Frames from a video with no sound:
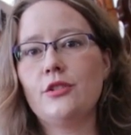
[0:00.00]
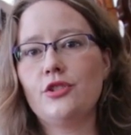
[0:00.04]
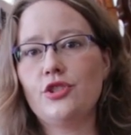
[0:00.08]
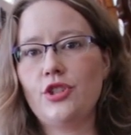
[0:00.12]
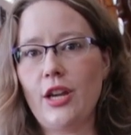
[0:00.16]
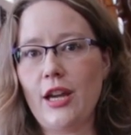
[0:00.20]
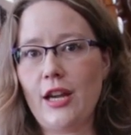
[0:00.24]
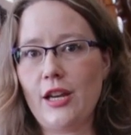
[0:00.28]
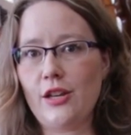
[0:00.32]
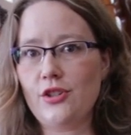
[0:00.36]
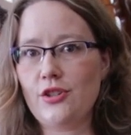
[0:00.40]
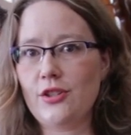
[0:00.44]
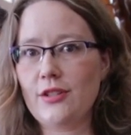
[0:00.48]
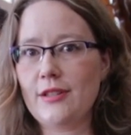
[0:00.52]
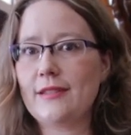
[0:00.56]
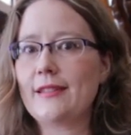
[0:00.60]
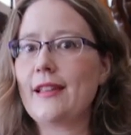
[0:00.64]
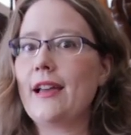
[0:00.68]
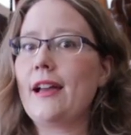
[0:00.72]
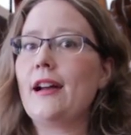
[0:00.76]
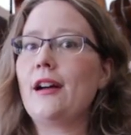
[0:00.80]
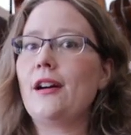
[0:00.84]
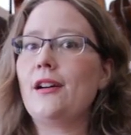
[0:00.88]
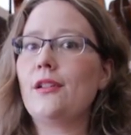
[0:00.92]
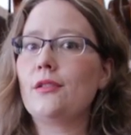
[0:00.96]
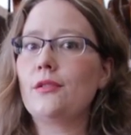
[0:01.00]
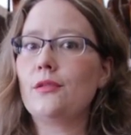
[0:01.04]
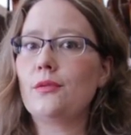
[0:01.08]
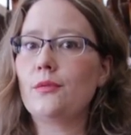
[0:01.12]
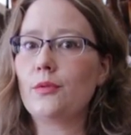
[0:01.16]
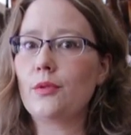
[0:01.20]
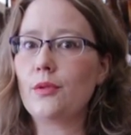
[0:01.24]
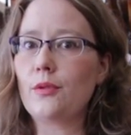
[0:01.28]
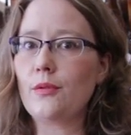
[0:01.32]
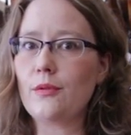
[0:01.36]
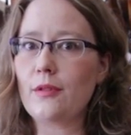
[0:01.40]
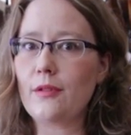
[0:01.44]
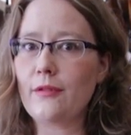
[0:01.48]
change the sound,
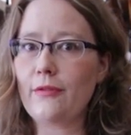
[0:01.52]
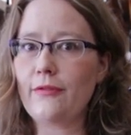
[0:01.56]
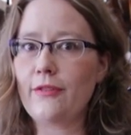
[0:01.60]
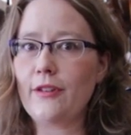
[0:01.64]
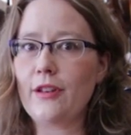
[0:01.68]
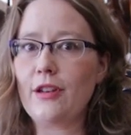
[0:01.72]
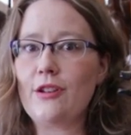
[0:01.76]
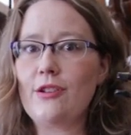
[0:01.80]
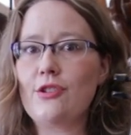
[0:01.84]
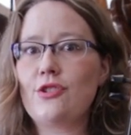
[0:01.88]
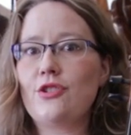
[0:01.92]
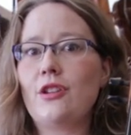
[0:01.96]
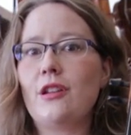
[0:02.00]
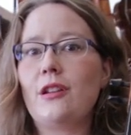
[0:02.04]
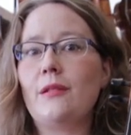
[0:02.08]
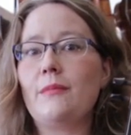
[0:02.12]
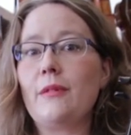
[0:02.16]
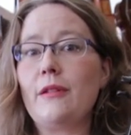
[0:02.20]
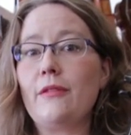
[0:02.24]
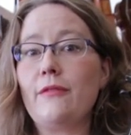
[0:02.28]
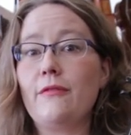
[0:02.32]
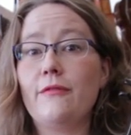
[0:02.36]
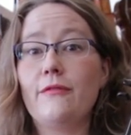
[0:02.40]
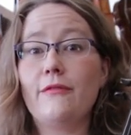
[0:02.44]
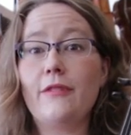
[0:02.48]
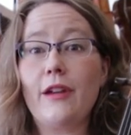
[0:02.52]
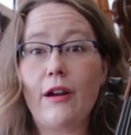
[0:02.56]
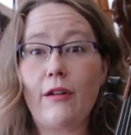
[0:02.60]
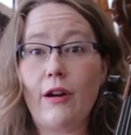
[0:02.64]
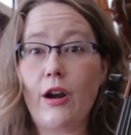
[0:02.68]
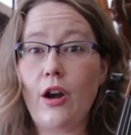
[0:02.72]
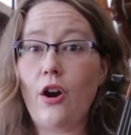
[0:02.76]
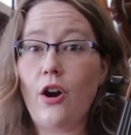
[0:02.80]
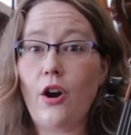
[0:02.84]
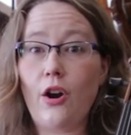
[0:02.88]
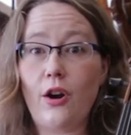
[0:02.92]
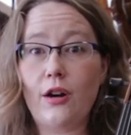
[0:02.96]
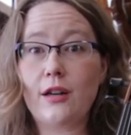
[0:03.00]
ruin the finish, and be
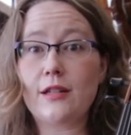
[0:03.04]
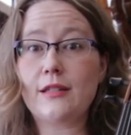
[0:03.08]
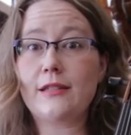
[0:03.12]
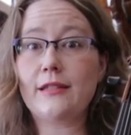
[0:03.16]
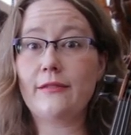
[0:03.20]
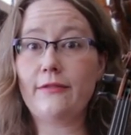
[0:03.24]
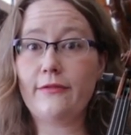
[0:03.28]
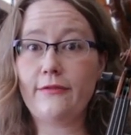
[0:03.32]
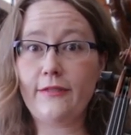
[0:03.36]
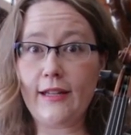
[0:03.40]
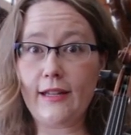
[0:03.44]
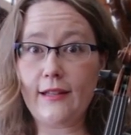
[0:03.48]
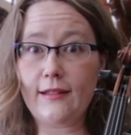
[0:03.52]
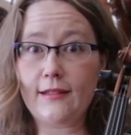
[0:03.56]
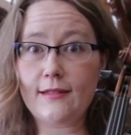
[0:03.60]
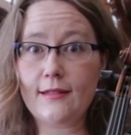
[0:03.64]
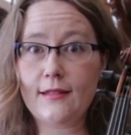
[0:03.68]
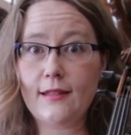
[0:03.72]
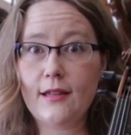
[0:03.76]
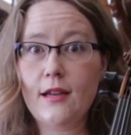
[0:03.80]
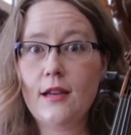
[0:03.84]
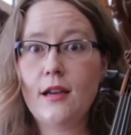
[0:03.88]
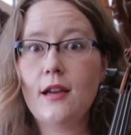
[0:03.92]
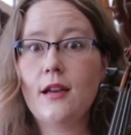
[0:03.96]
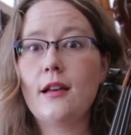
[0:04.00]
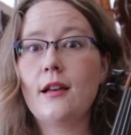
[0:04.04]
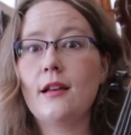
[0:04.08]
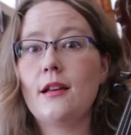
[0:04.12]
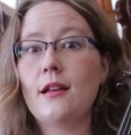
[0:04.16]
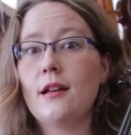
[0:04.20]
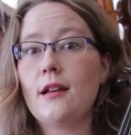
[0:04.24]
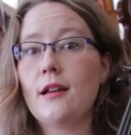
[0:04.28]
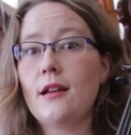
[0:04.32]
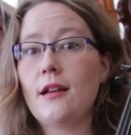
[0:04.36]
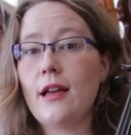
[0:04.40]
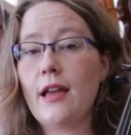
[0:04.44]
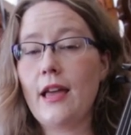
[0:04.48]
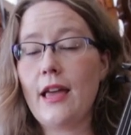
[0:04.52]
very hard to fix.
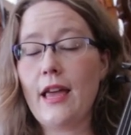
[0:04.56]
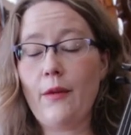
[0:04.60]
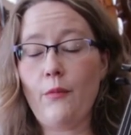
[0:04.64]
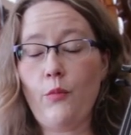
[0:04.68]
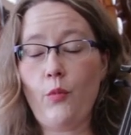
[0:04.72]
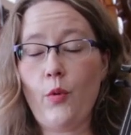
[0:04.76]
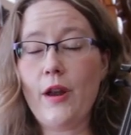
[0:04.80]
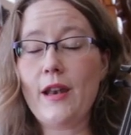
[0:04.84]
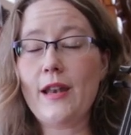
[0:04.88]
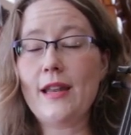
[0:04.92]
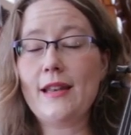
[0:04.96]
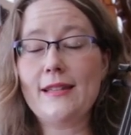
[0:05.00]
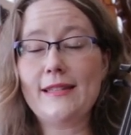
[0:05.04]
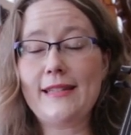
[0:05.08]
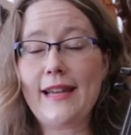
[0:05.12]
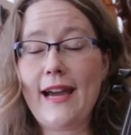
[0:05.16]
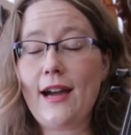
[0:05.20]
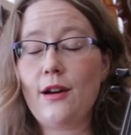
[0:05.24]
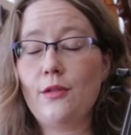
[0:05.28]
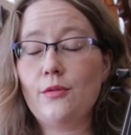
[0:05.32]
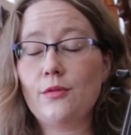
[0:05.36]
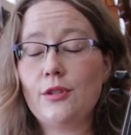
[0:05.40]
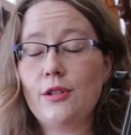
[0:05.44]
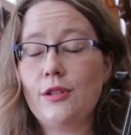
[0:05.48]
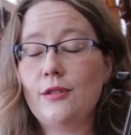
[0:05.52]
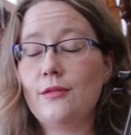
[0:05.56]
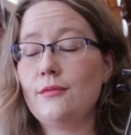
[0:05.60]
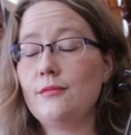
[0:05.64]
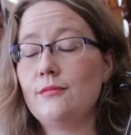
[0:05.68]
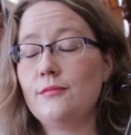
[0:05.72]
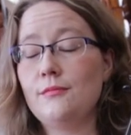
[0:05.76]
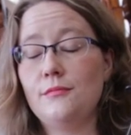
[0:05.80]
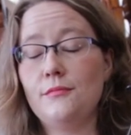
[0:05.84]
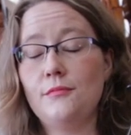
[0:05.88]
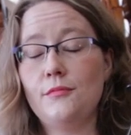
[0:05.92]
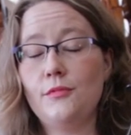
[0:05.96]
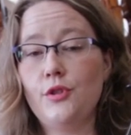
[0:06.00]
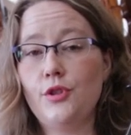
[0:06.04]
When in doubt,
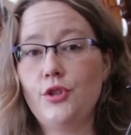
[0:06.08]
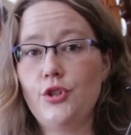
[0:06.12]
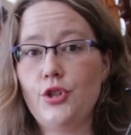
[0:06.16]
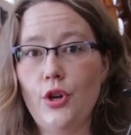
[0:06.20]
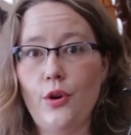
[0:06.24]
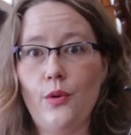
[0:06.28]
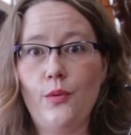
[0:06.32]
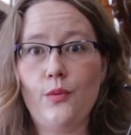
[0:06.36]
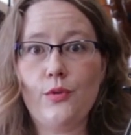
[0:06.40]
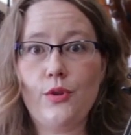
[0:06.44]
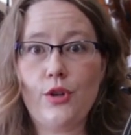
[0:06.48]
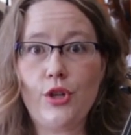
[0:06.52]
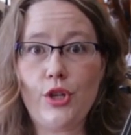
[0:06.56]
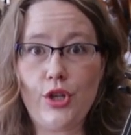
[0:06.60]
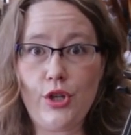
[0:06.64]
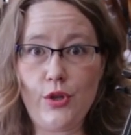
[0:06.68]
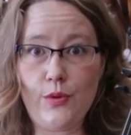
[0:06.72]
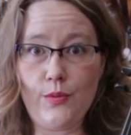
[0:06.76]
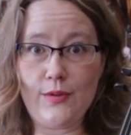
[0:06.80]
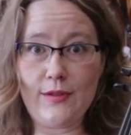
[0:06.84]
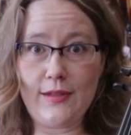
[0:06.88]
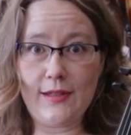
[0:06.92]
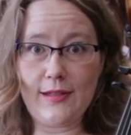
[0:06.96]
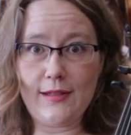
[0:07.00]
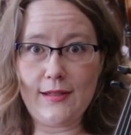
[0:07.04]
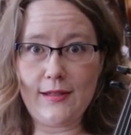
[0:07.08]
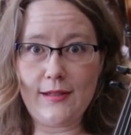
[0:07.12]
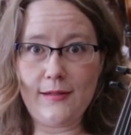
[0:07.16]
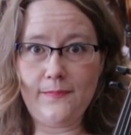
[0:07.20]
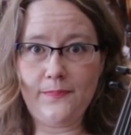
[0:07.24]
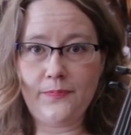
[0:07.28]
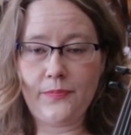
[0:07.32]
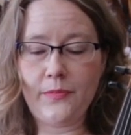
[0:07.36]
don't use it.